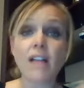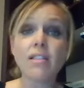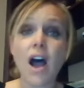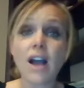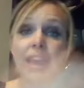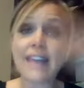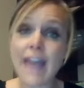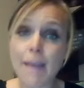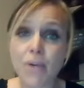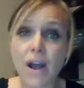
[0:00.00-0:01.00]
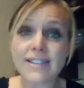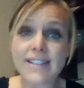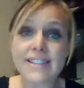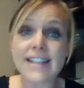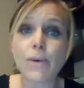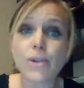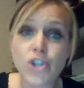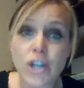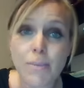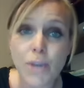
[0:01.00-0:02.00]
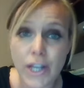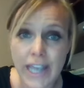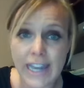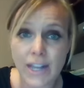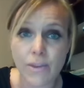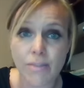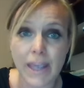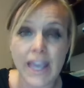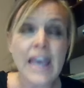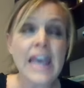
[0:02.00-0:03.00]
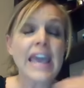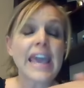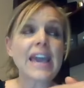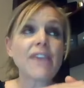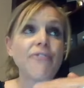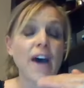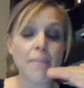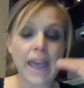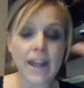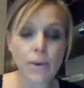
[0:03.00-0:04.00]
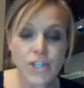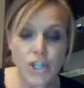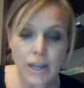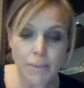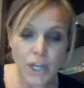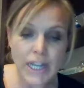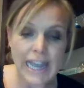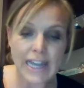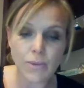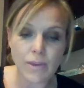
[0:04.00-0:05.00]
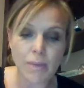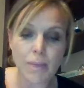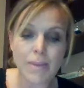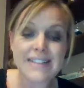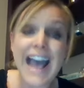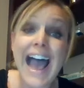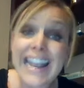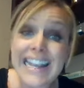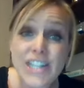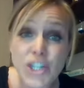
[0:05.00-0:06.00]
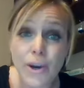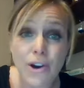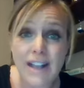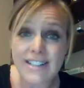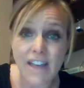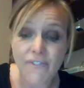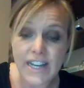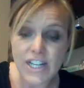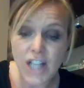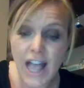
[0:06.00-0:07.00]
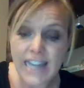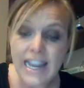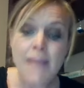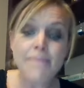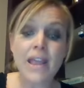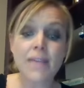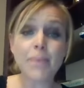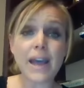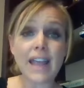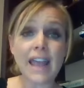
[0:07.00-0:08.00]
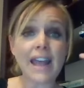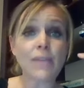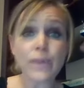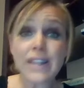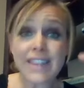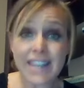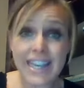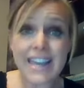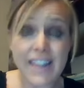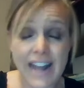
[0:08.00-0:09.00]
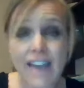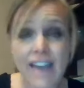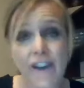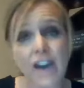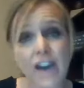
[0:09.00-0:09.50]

along in that process, I want you communicating with me. And I want you communicating with me because I can get you across that finish line. But really the key that I have